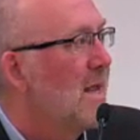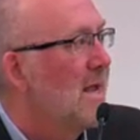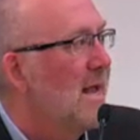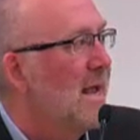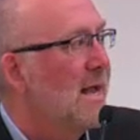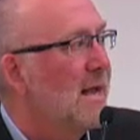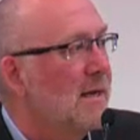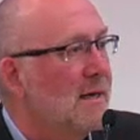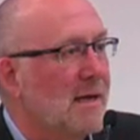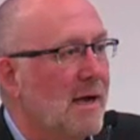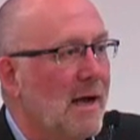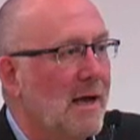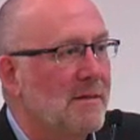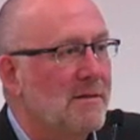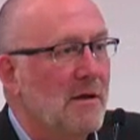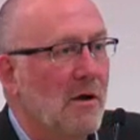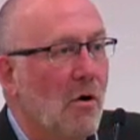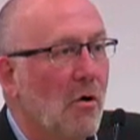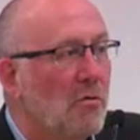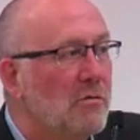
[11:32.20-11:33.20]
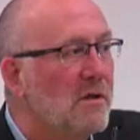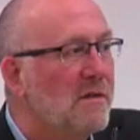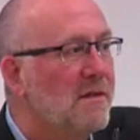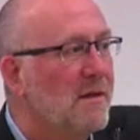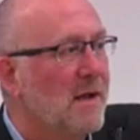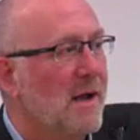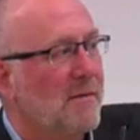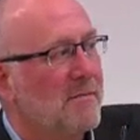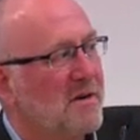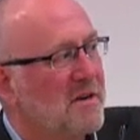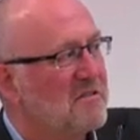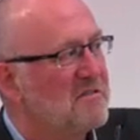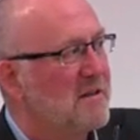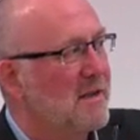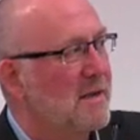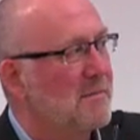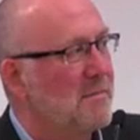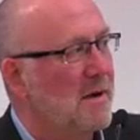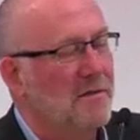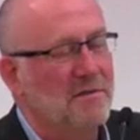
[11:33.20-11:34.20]
And the only thing I'm going to
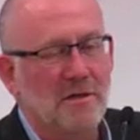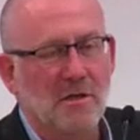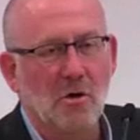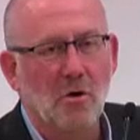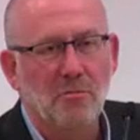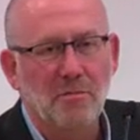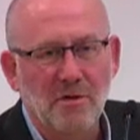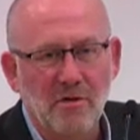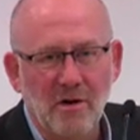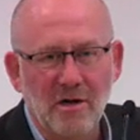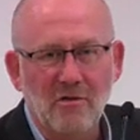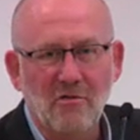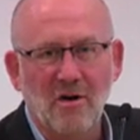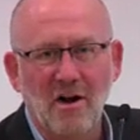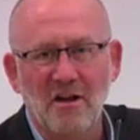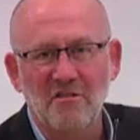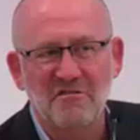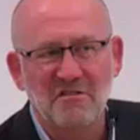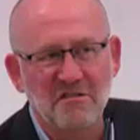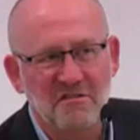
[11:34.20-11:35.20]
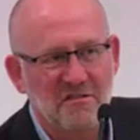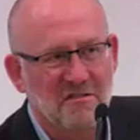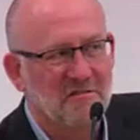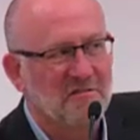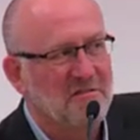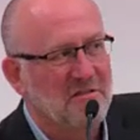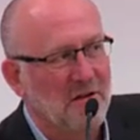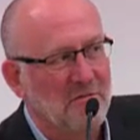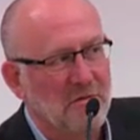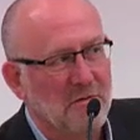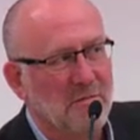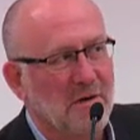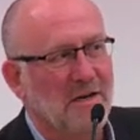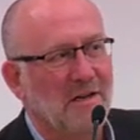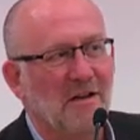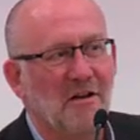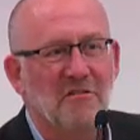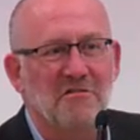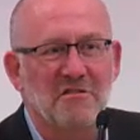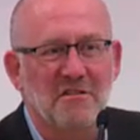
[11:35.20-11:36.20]
say about the opioid crisis, since
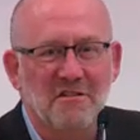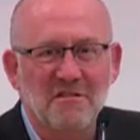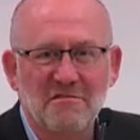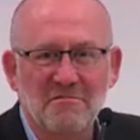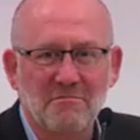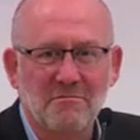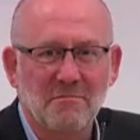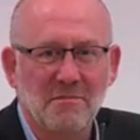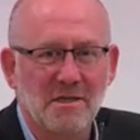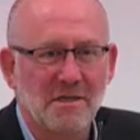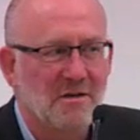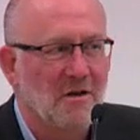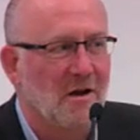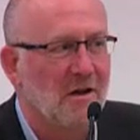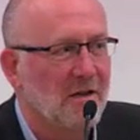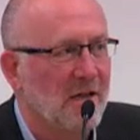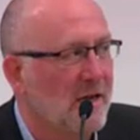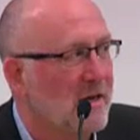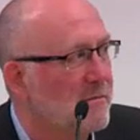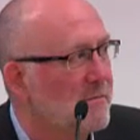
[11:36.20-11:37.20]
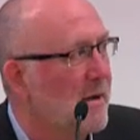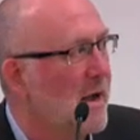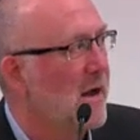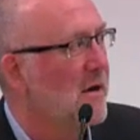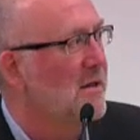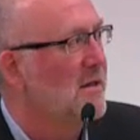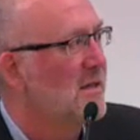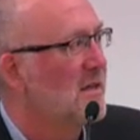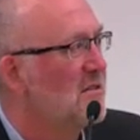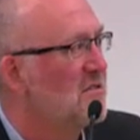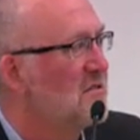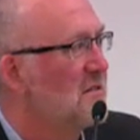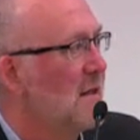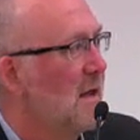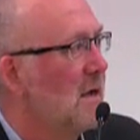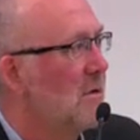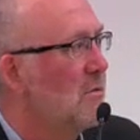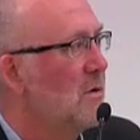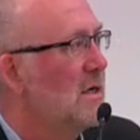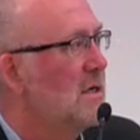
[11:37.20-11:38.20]
everybody else has been talking about it, is
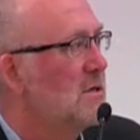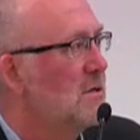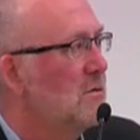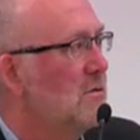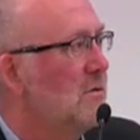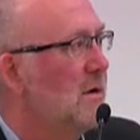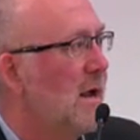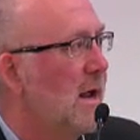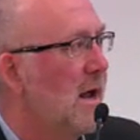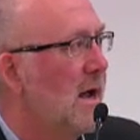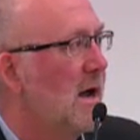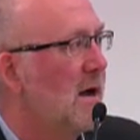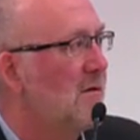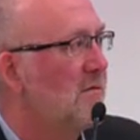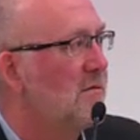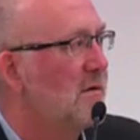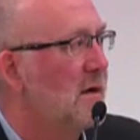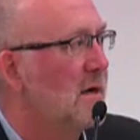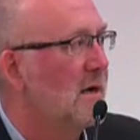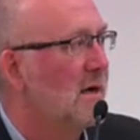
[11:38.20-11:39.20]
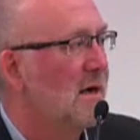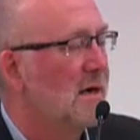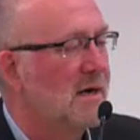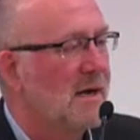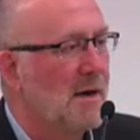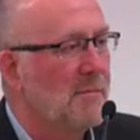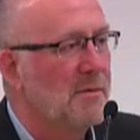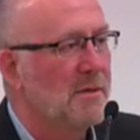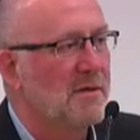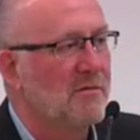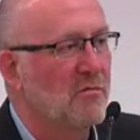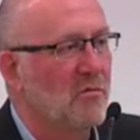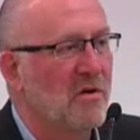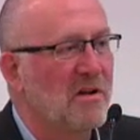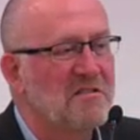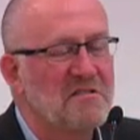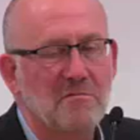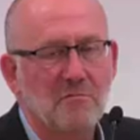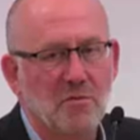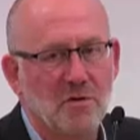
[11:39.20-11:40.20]
that we do have a couple of
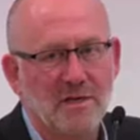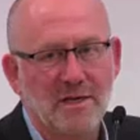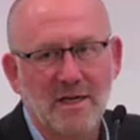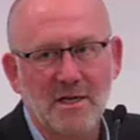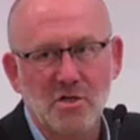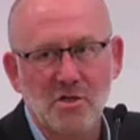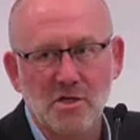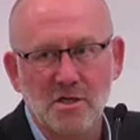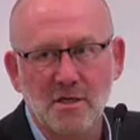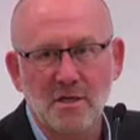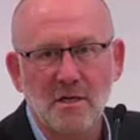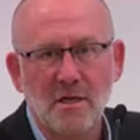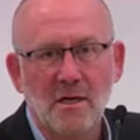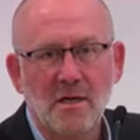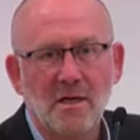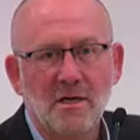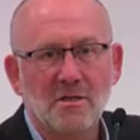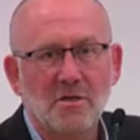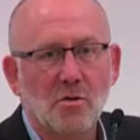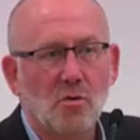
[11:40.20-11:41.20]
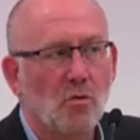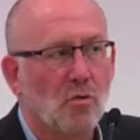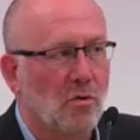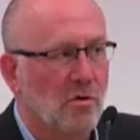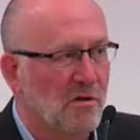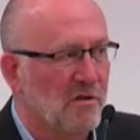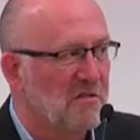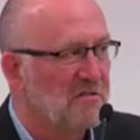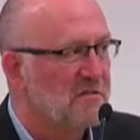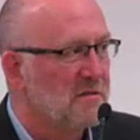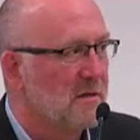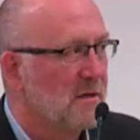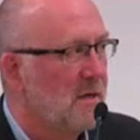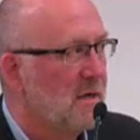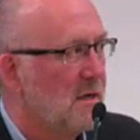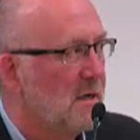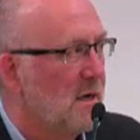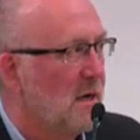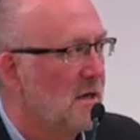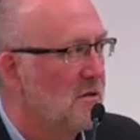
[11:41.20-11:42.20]
risk prediction tools.
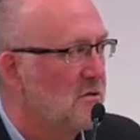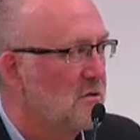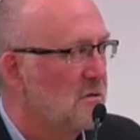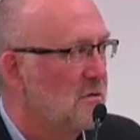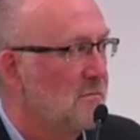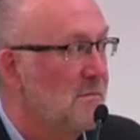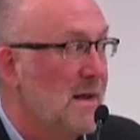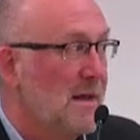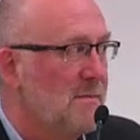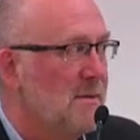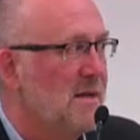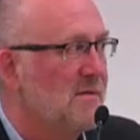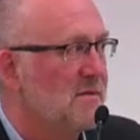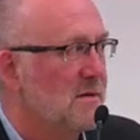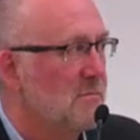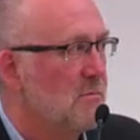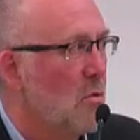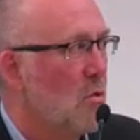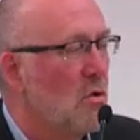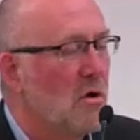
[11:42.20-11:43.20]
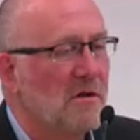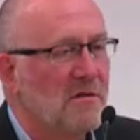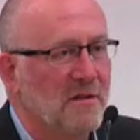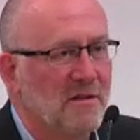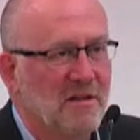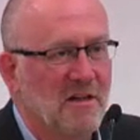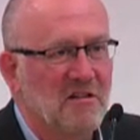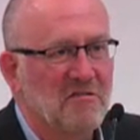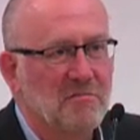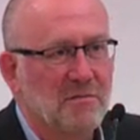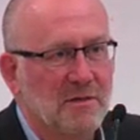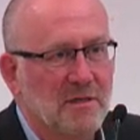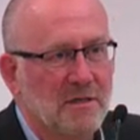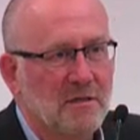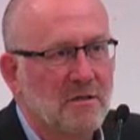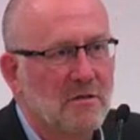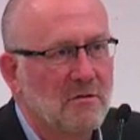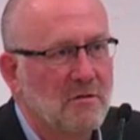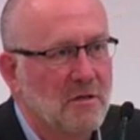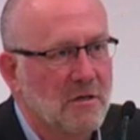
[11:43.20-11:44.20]
There may be even more than this, but the
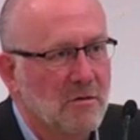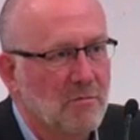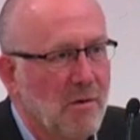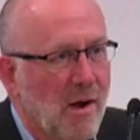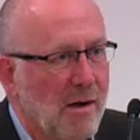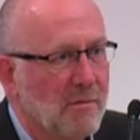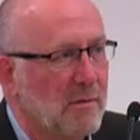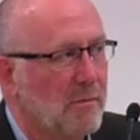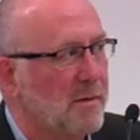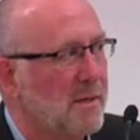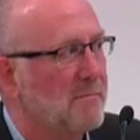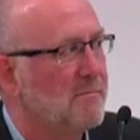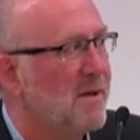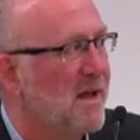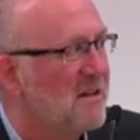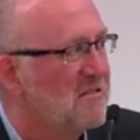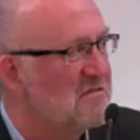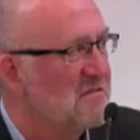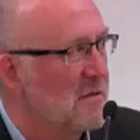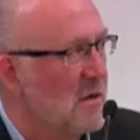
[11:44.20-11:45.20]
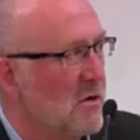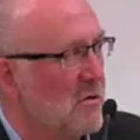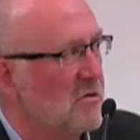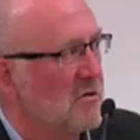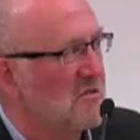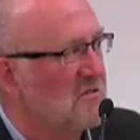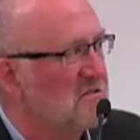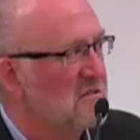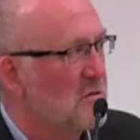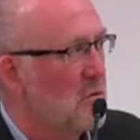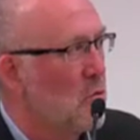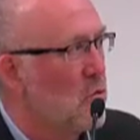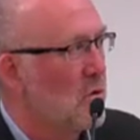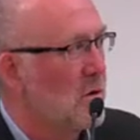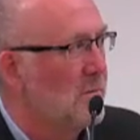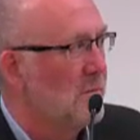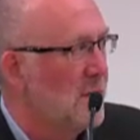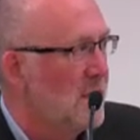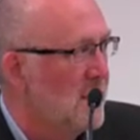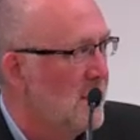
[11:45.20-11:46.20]
two that are probably best known are
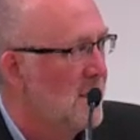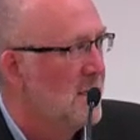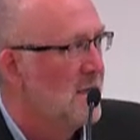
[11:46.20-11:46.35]
STORM